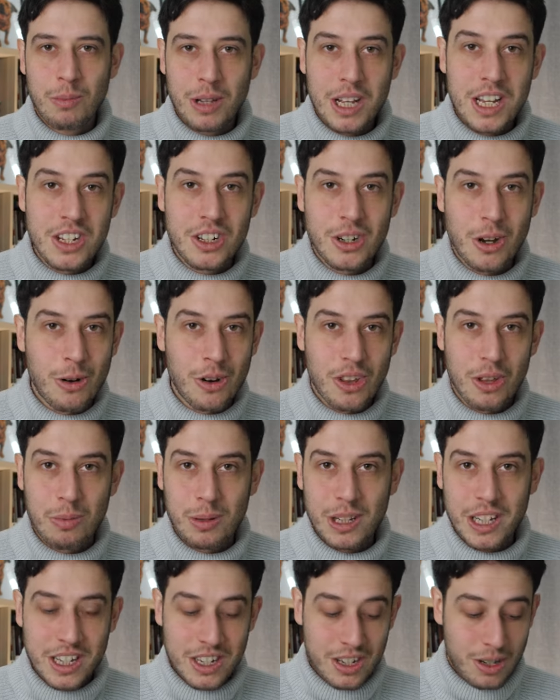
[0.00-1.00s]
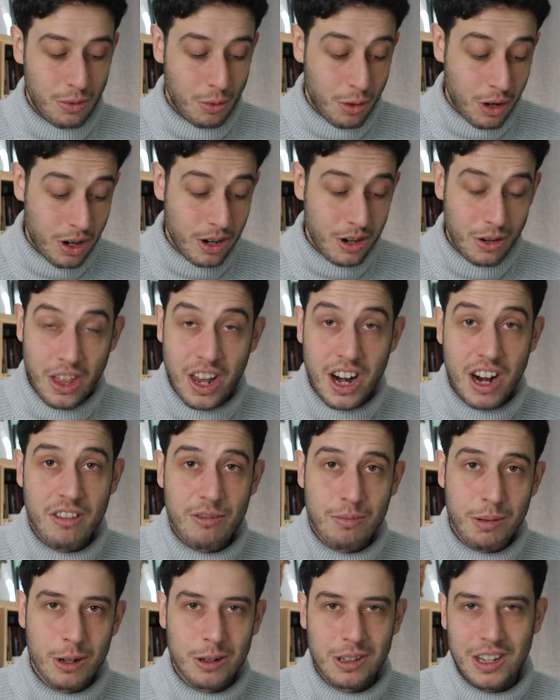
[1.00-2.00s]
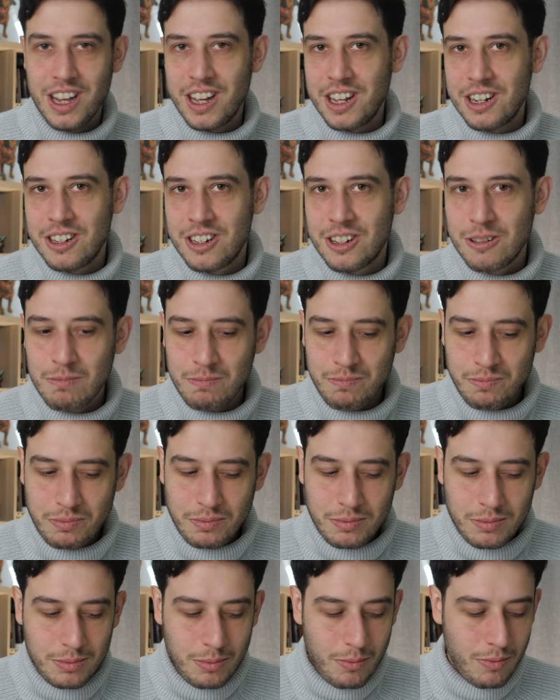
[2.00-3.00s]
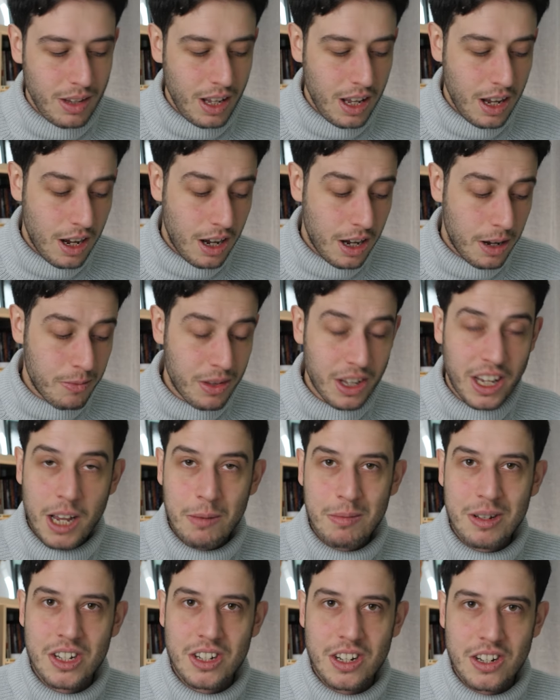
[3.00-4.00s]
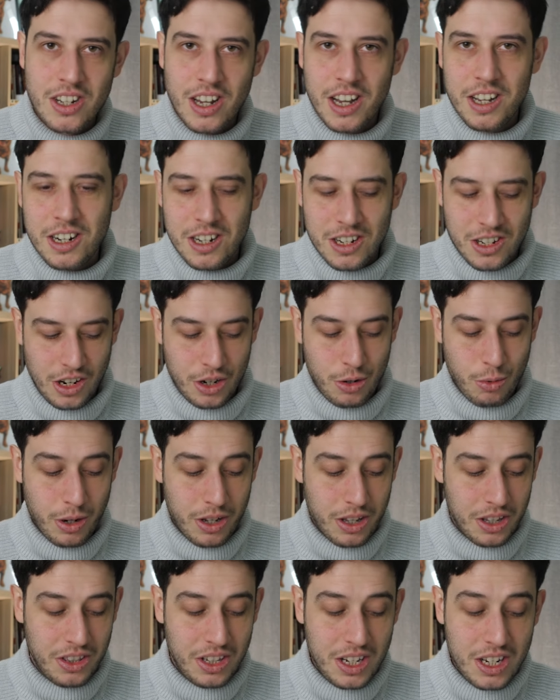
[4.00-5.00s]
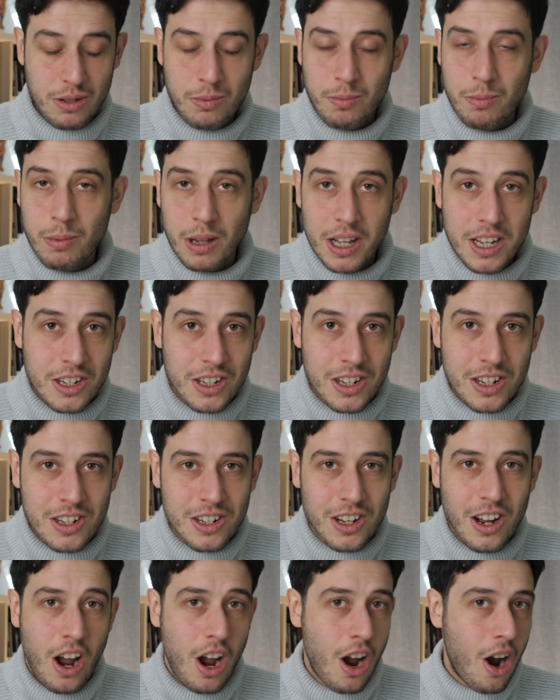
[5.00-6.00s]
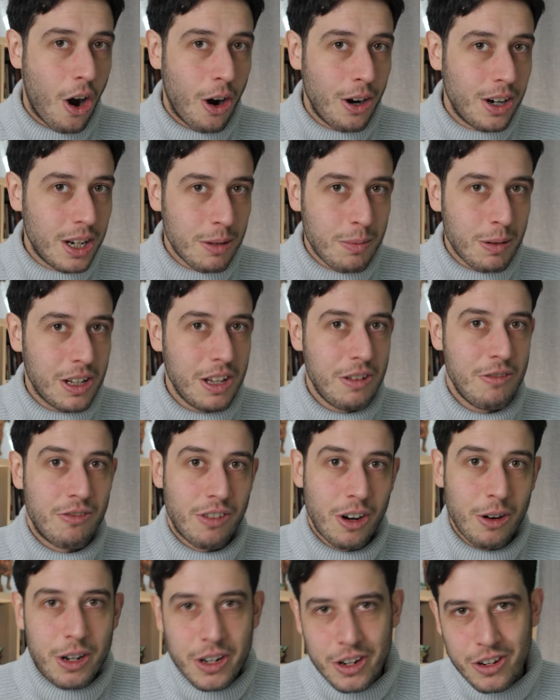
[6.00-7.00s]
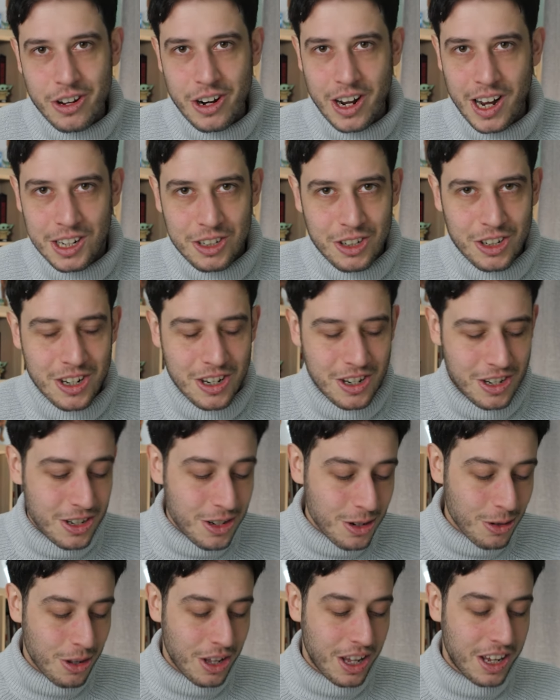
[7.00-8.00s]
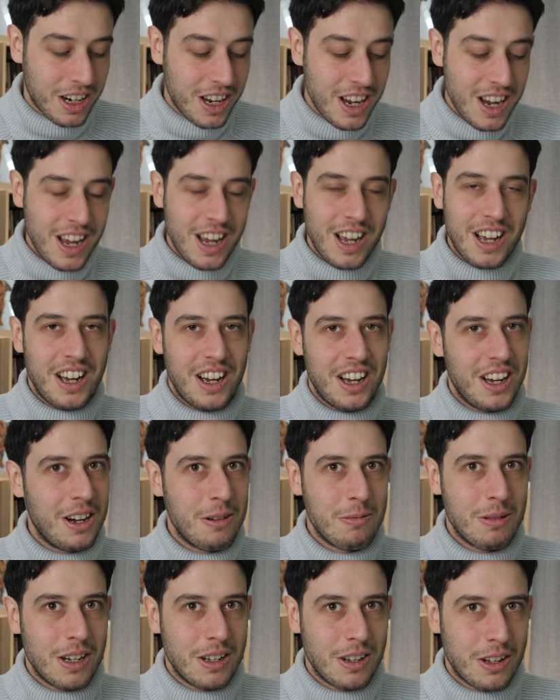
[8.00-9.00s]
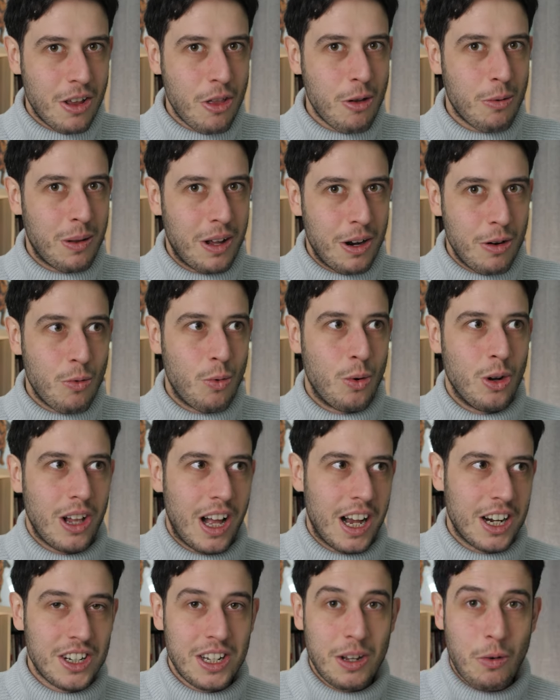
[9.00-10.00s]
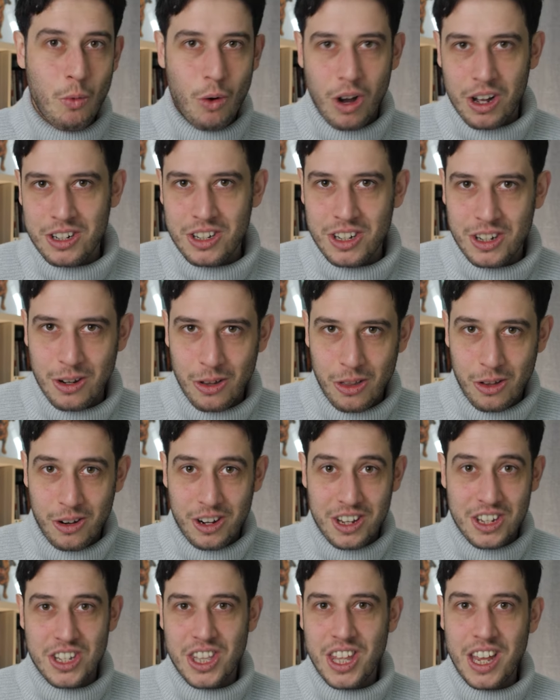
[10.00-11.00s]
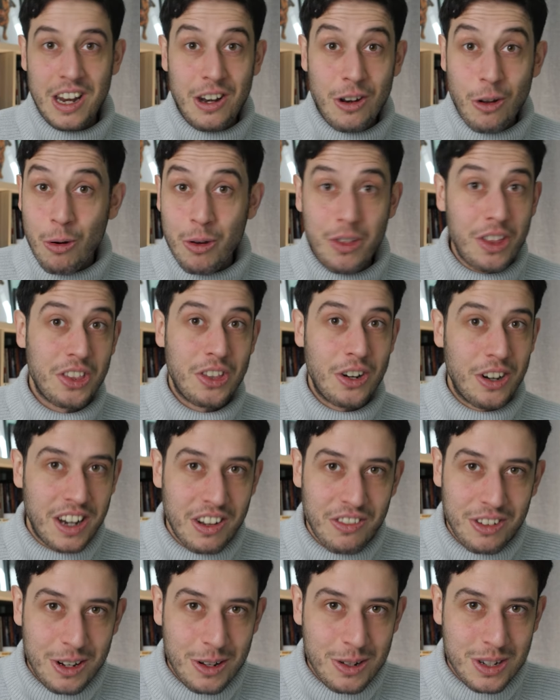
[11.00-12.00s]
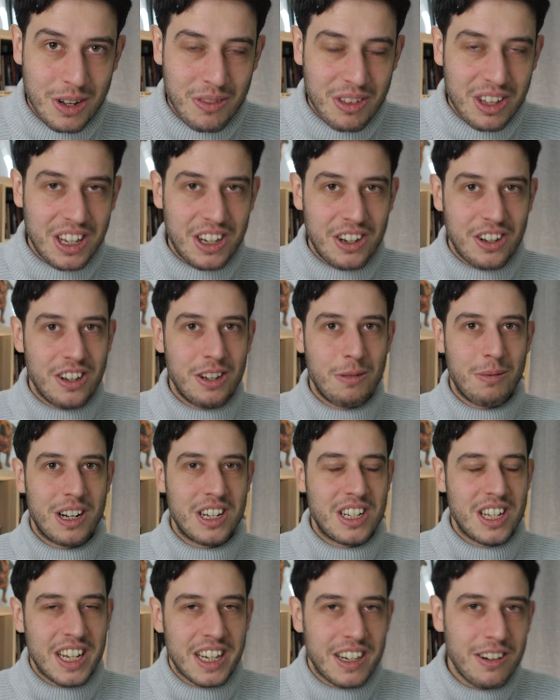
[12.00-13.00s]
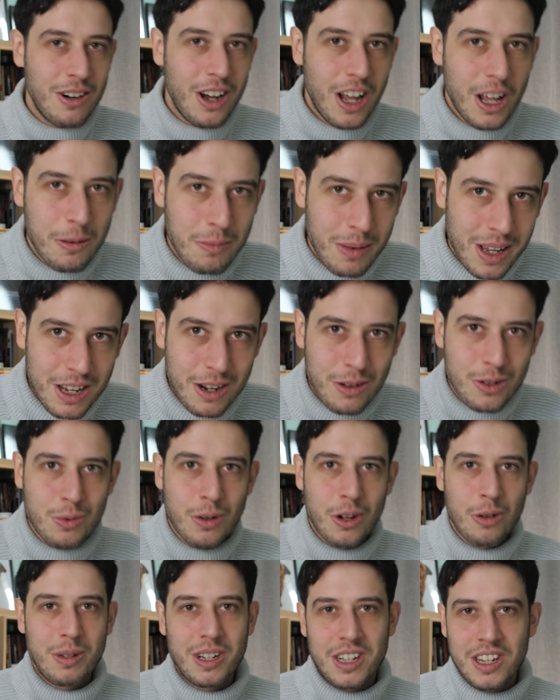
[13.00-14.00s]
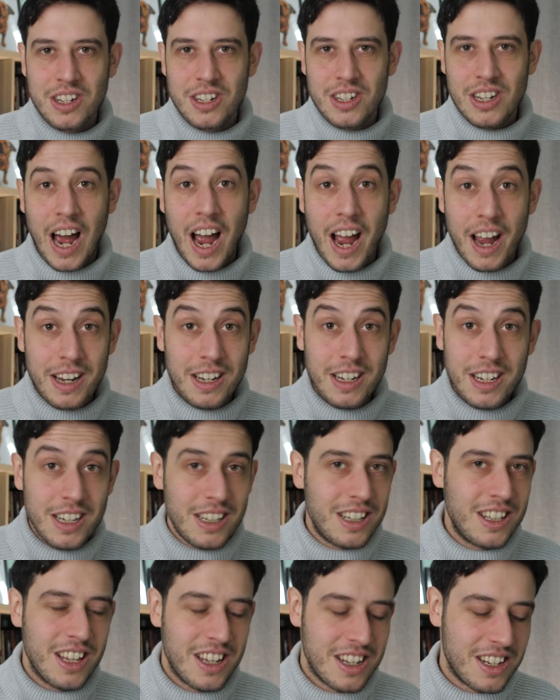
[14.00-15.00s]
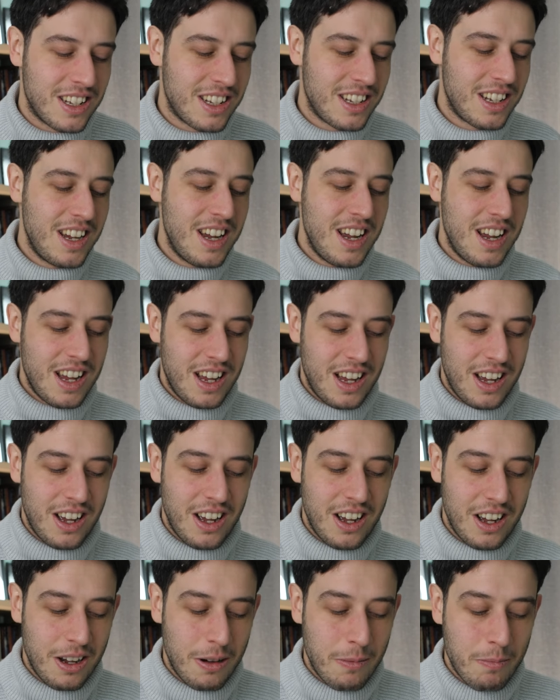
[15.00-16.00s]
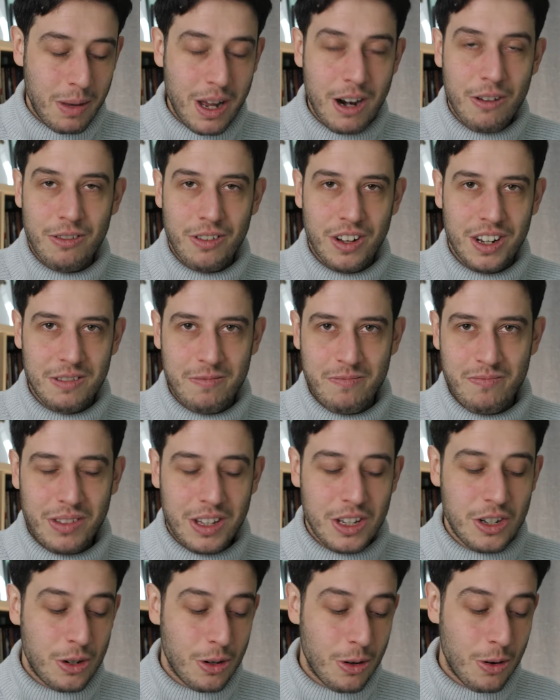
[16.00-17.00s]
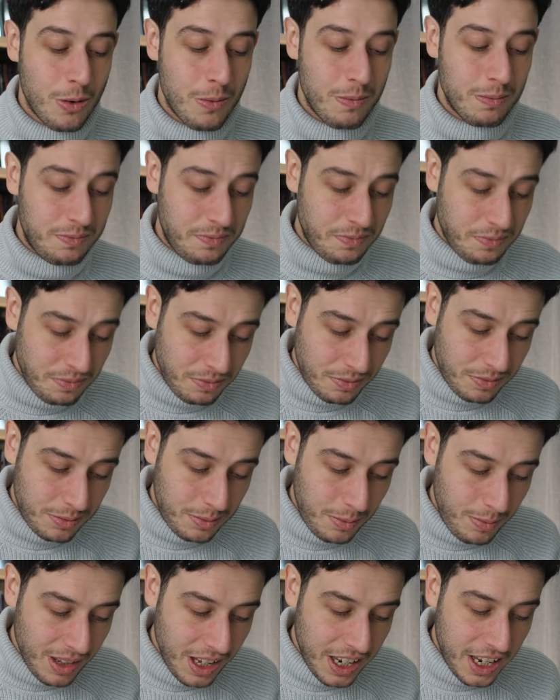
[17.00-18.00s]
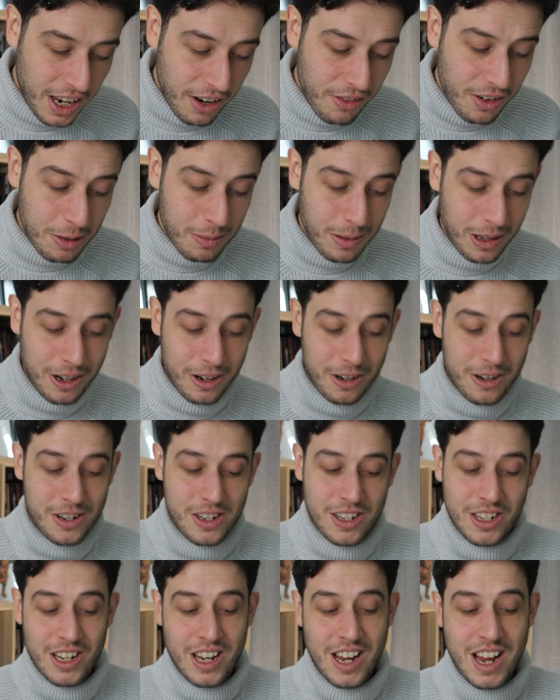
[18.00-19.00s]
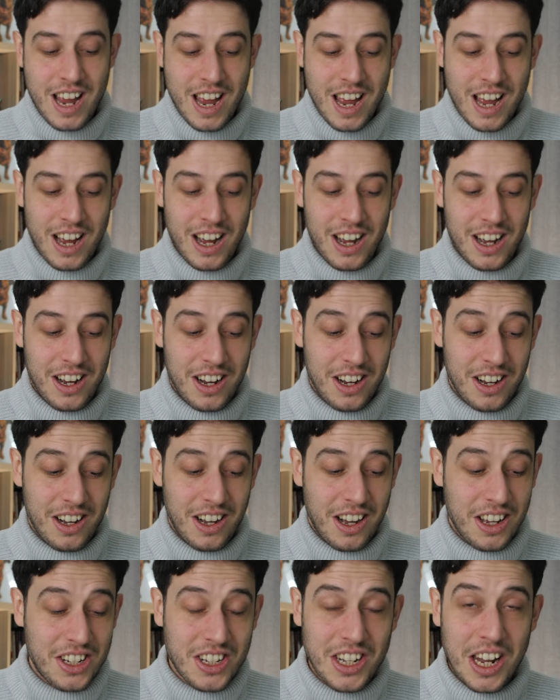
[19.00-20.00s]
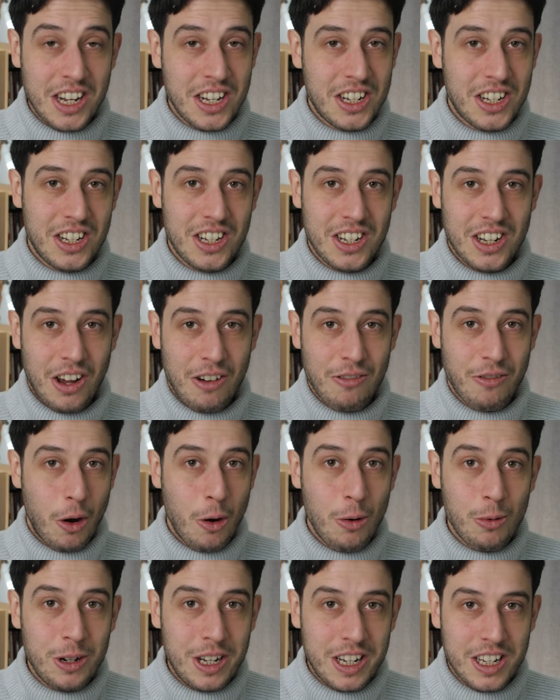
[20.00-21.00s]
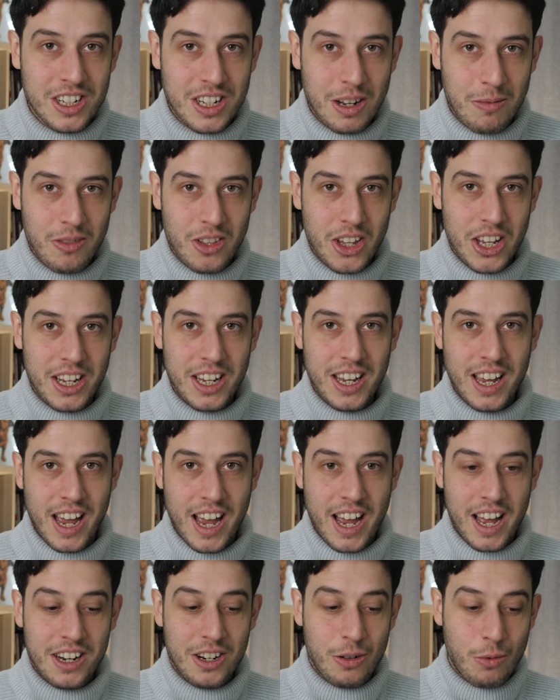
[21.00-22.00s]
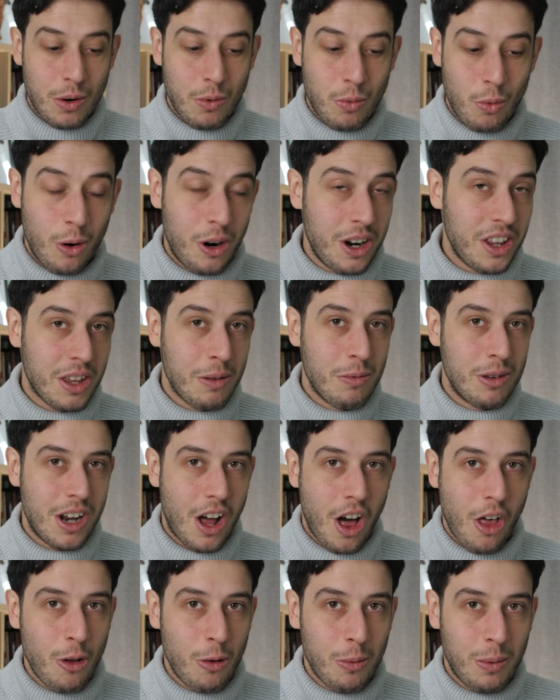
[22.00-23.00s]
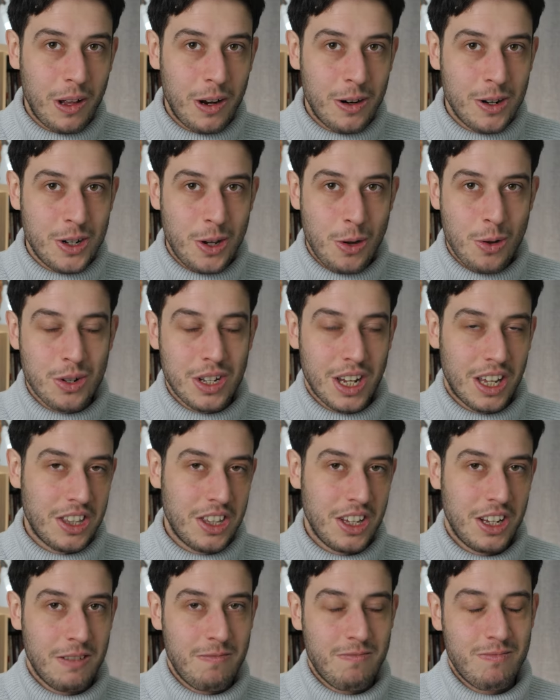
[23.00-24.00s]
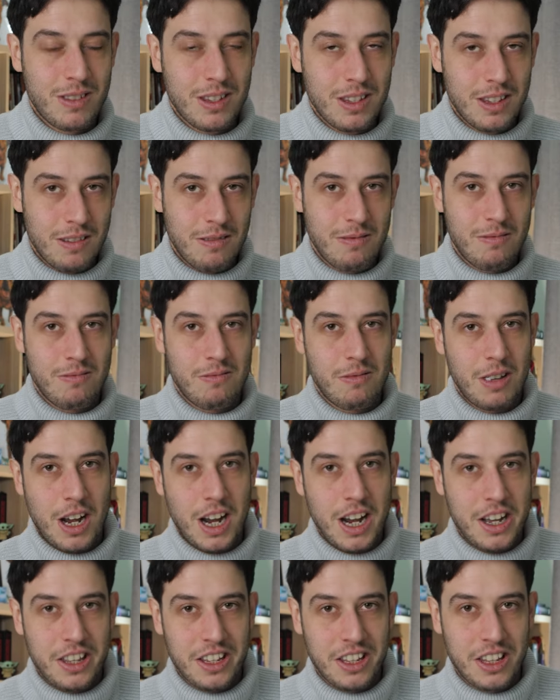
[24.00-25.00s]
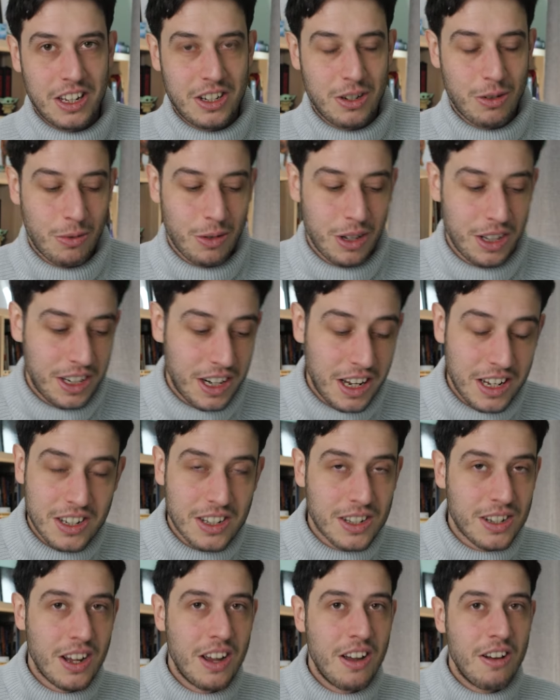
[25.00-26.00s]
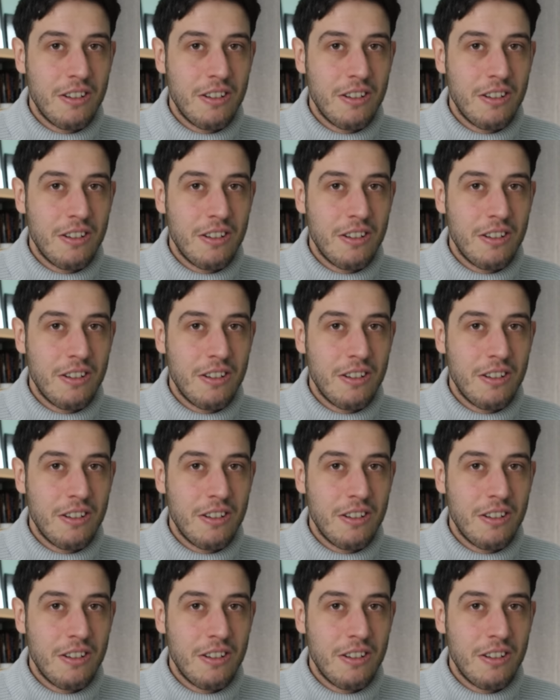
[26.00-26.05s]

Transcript: please go to the place that I've built. And the game is designed in such a way that these places are typically very good actions, so that another player will actually want to go there because they know that they're giving you something good, but it's like, well, I may as well because I need this benefit. So giving players a sense of owning something and rewarding them when other players use that thing, I think that's a really nice,